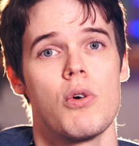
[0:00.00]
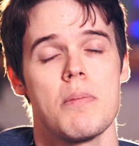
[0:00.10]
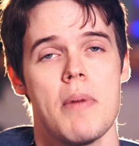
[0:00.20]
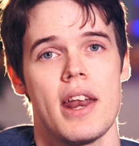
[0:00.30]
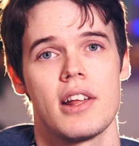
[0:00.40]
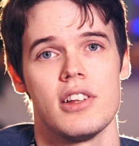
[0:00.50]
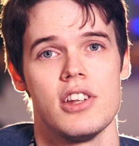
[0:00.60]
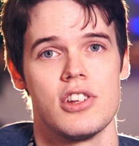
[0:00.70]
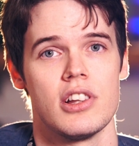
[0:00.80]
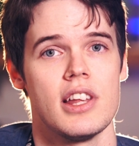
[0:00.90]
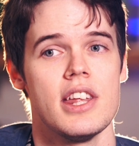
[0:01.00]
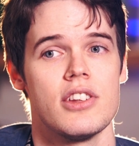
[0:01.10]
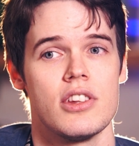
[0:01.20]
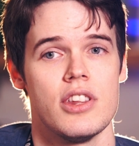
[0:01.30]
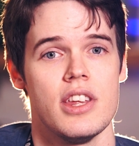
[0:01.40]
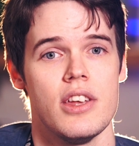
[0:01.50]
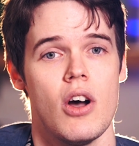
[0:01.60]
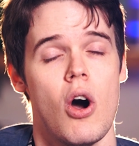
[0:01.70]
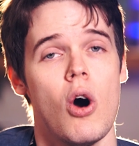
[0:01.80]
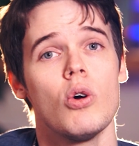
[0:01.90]
automatically delete the
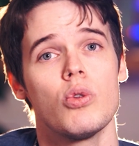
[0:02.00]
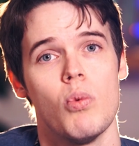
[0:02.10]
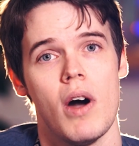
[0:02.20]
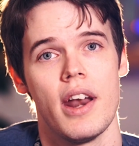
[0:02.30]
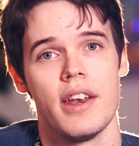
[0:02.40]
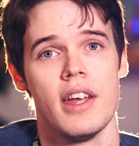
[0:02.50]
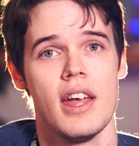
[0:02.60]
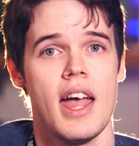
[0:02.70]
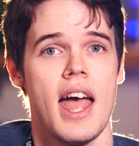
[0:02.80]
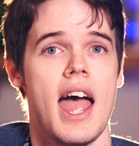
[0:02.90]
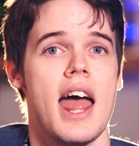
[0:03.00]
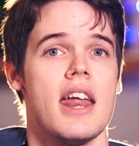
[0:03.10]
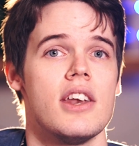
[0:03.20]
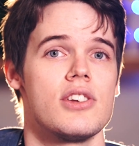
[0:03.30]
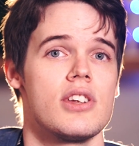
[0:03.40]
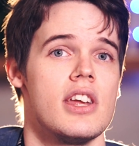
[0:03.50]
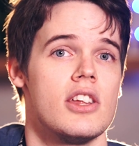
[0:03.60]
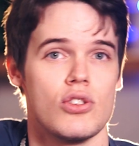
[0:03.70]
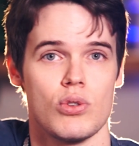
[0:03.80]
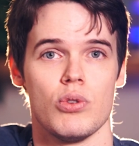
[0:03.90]
old one and
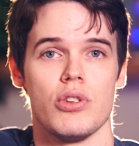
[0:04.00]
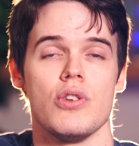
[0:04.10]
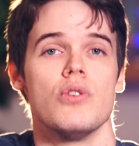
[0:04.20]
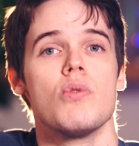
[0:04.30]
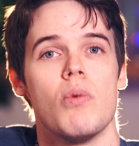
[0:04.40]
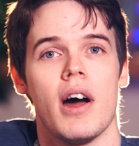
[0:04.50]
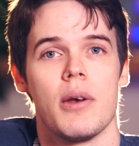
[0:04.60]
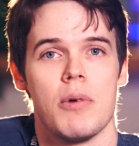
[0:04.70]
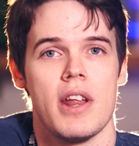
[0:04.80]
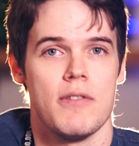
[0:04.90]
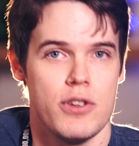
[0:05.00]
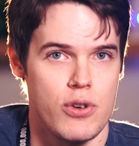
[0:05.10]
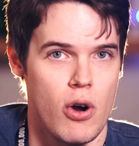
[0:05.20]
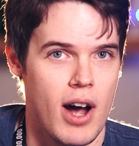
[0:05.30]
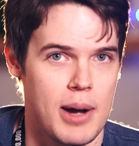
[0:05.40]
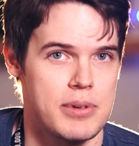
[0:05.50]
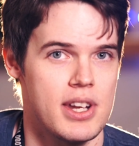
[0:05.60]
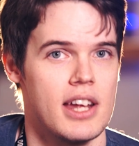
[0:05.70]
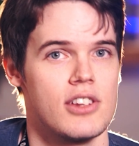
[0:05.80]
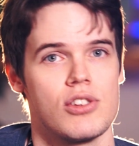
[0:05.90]
install the new one whenever you go
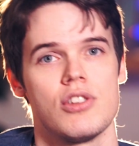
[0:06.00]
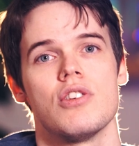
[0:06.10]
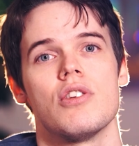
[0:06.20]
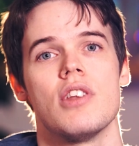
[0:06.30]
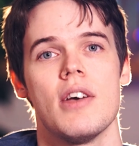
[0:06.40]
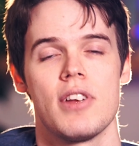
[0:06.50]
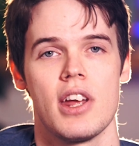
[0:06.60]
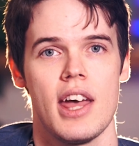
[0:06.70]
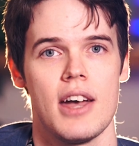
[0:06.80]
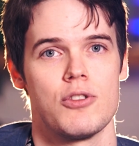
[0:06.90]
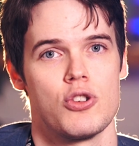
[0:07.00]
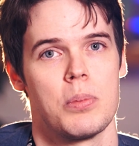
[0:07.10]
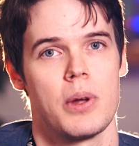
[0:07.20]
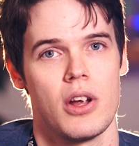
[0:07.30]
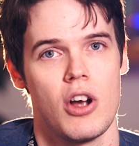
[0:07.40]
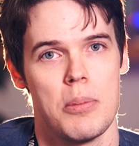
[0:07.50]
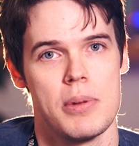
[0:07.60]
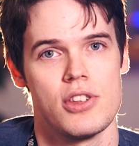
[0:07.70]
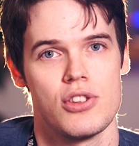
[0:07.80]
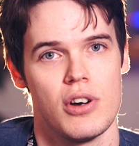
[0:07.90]
update. So you're never gonna have duplicate
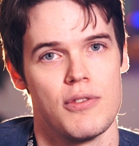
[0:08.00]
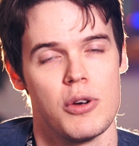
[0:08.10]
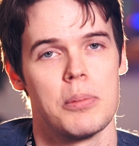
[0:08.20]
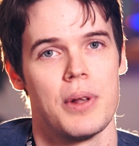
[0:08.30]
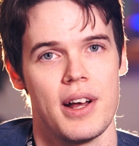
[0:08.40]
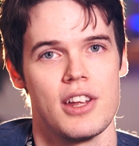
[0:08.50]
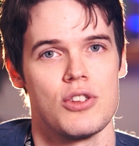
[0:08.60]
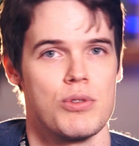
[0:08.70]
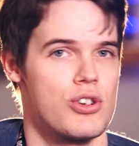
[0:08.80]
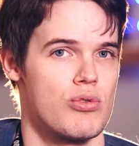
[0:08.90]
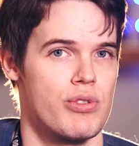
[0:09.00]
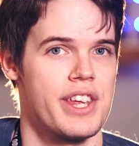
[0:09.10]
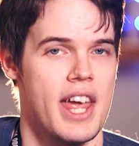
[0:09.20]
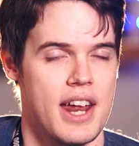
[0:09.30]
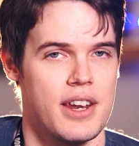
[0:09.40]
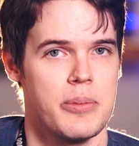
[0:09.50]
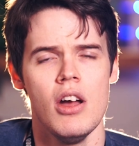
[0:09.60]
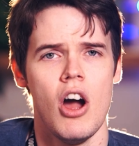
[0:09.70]
copies of your plugins, which is really handy.